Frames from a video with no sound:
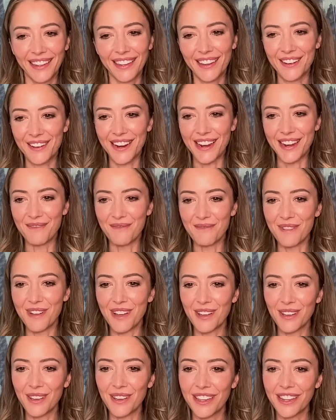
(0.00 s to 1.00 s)
All right.
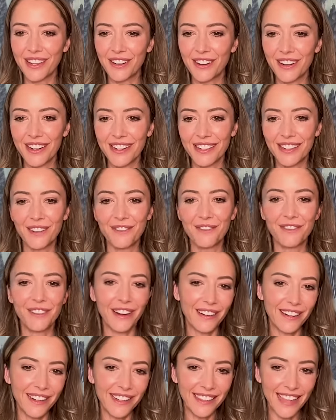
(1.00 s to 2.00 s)
Well, here is our
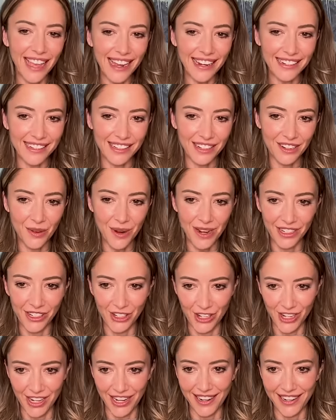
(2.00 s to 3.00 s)
very last
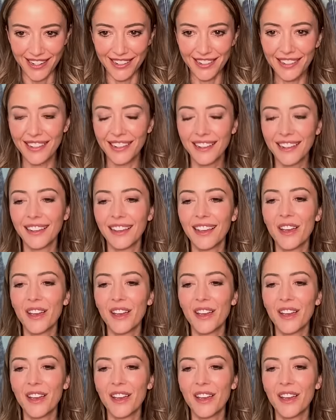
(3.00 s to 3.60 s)
question.